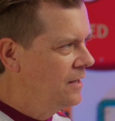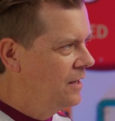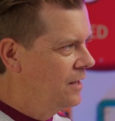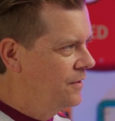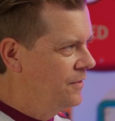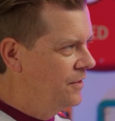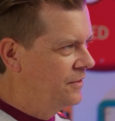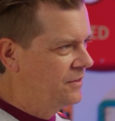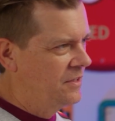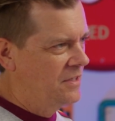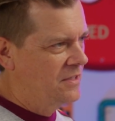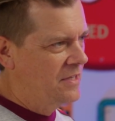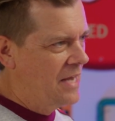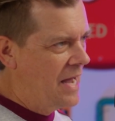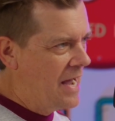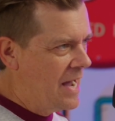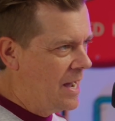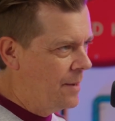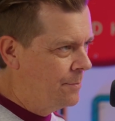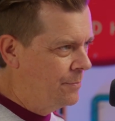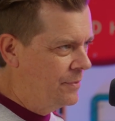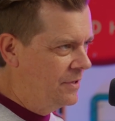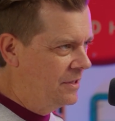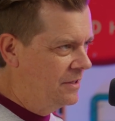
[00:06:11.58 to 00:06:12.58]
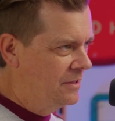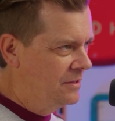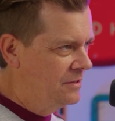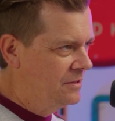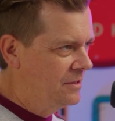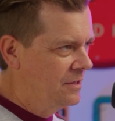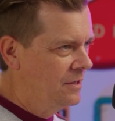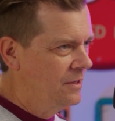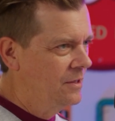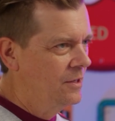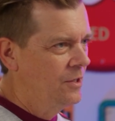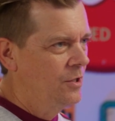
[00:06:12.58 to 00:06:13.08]
that this
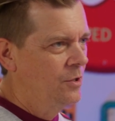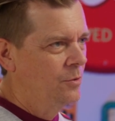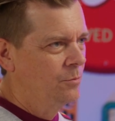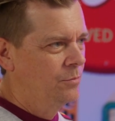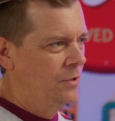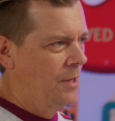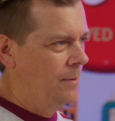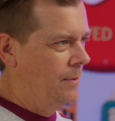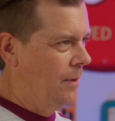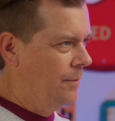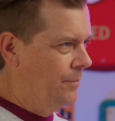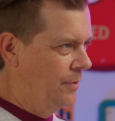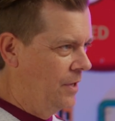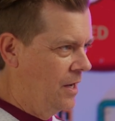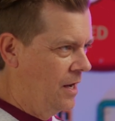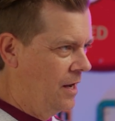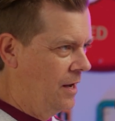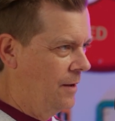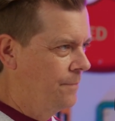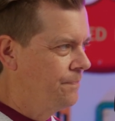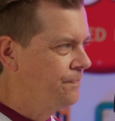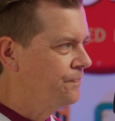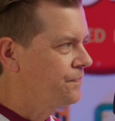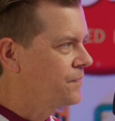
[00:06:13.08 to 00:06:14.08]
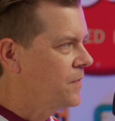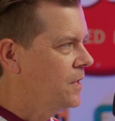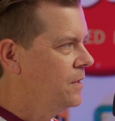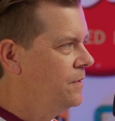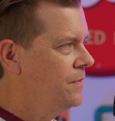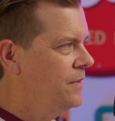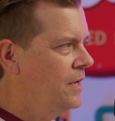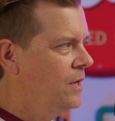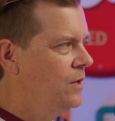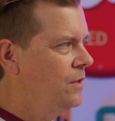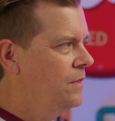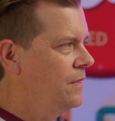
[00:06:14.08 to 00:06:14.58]
happened, blah, blah, blah.
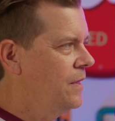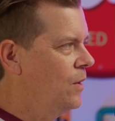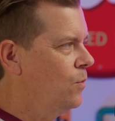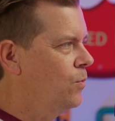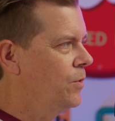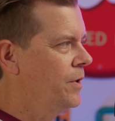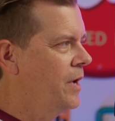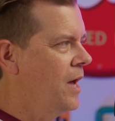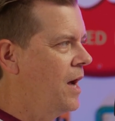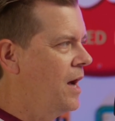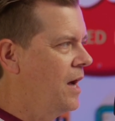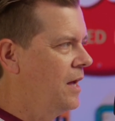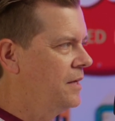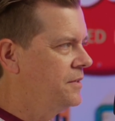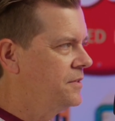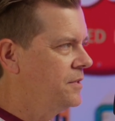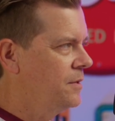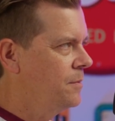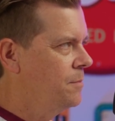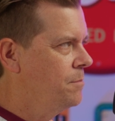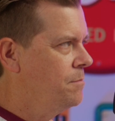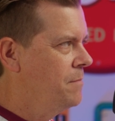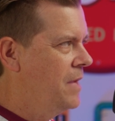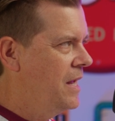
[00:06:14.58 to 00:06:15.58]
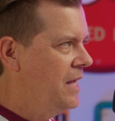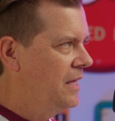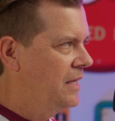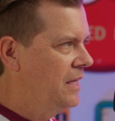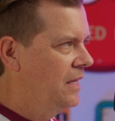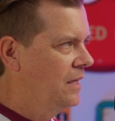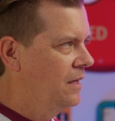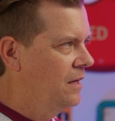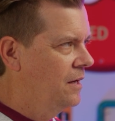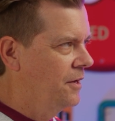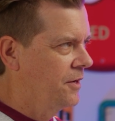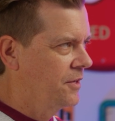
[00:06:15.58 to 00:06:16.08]
They were not
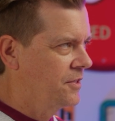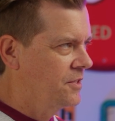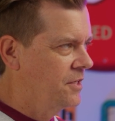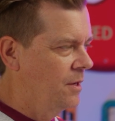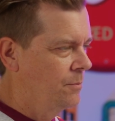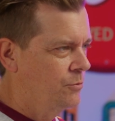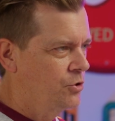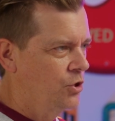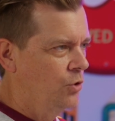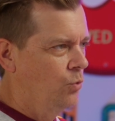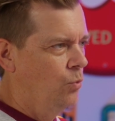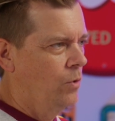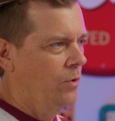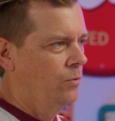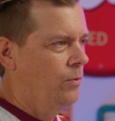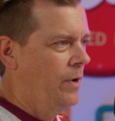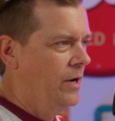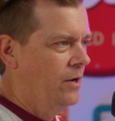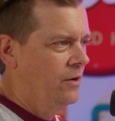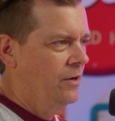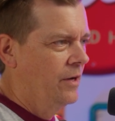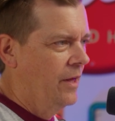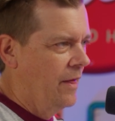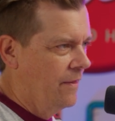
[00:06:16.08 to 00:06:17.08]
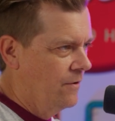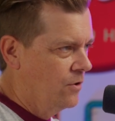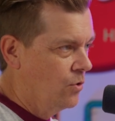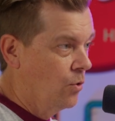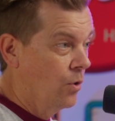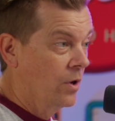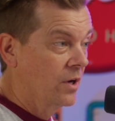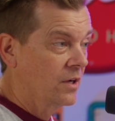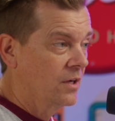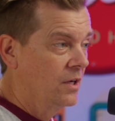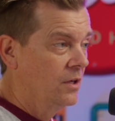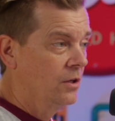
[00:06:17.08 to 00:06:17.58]
making an assumption one way or another
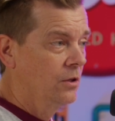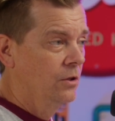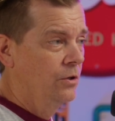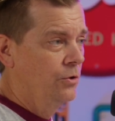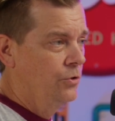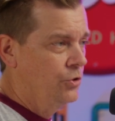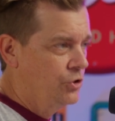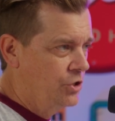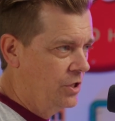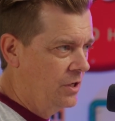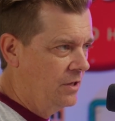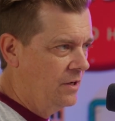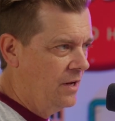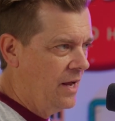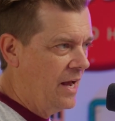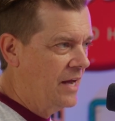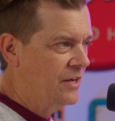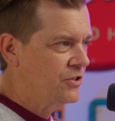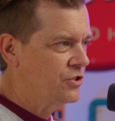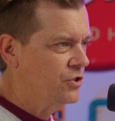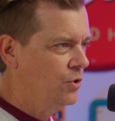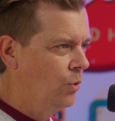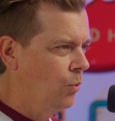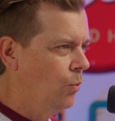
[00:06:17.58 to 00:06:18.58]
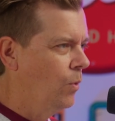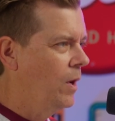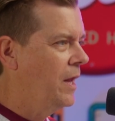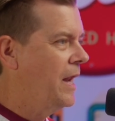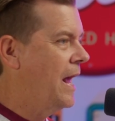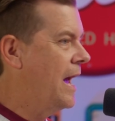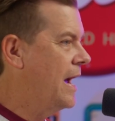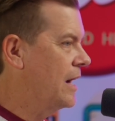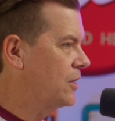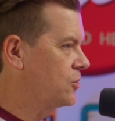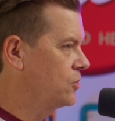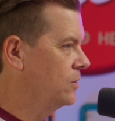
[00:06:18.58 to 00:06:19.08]
or a conclusion as to what
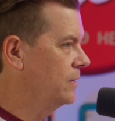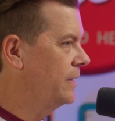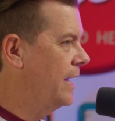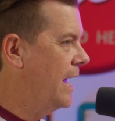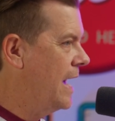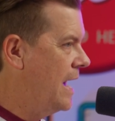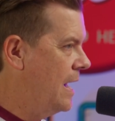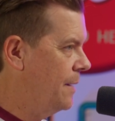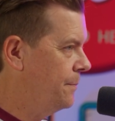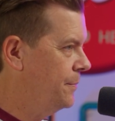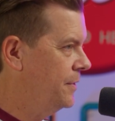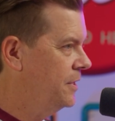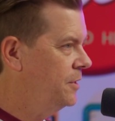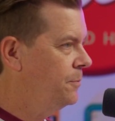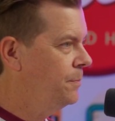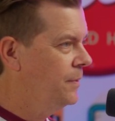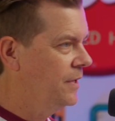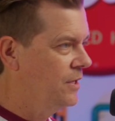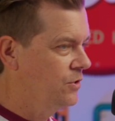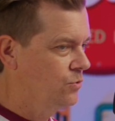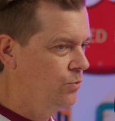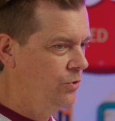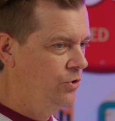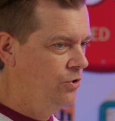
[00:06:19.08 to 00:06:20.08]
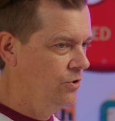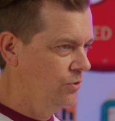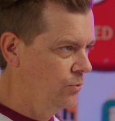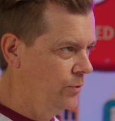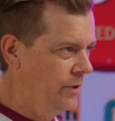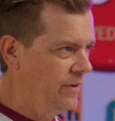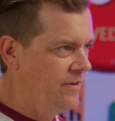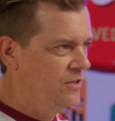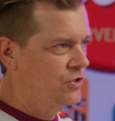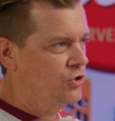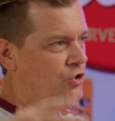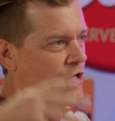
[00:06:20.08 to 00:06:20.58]
actually happened, because when you're in
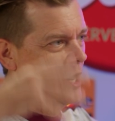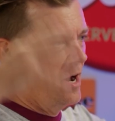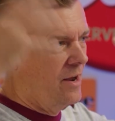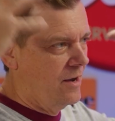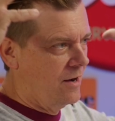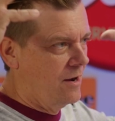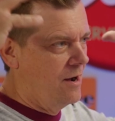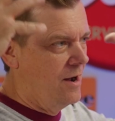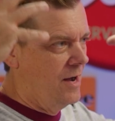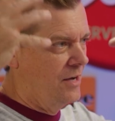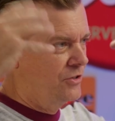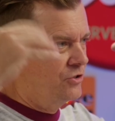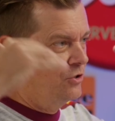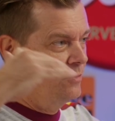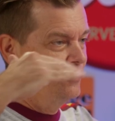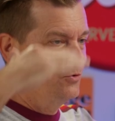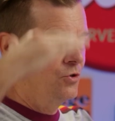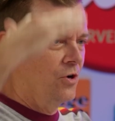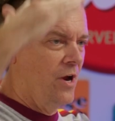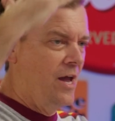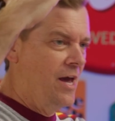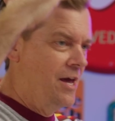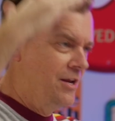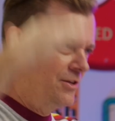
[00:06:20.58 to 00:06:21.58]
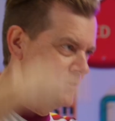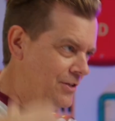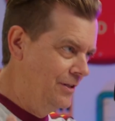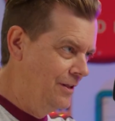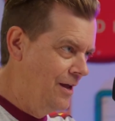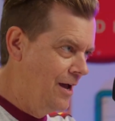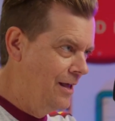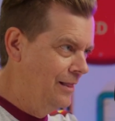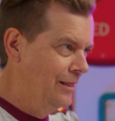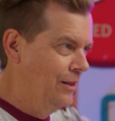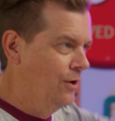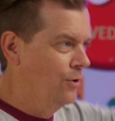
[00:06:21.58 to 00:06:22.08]
one of these giant costumes, your head is a
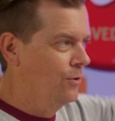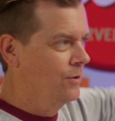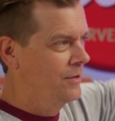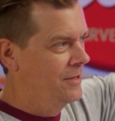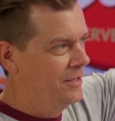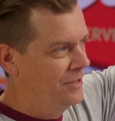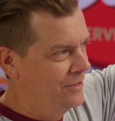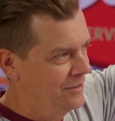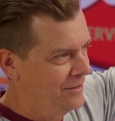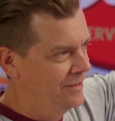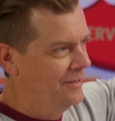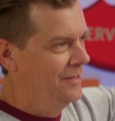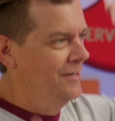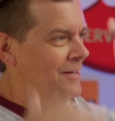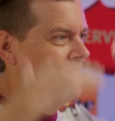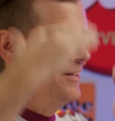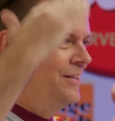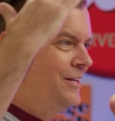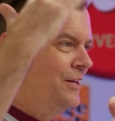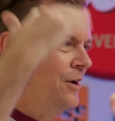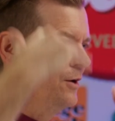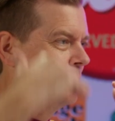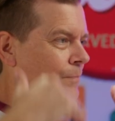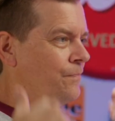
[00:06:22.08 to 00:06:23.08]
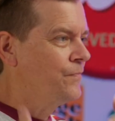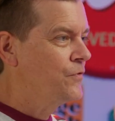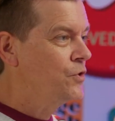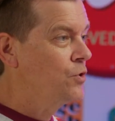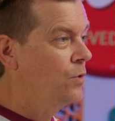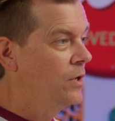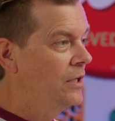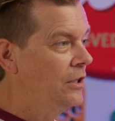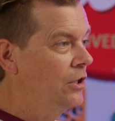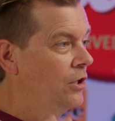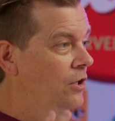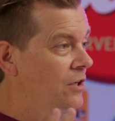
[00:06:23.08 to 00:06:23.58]
lot lower than you know.
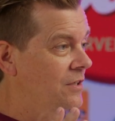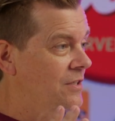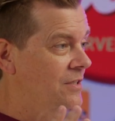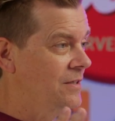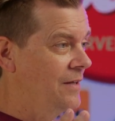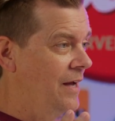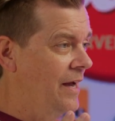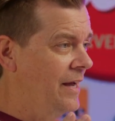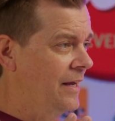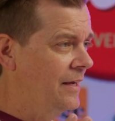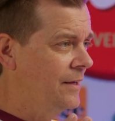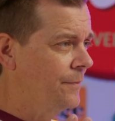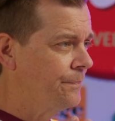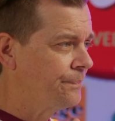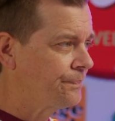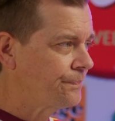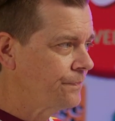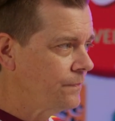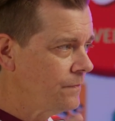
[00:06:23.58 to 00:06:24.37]
So it looks like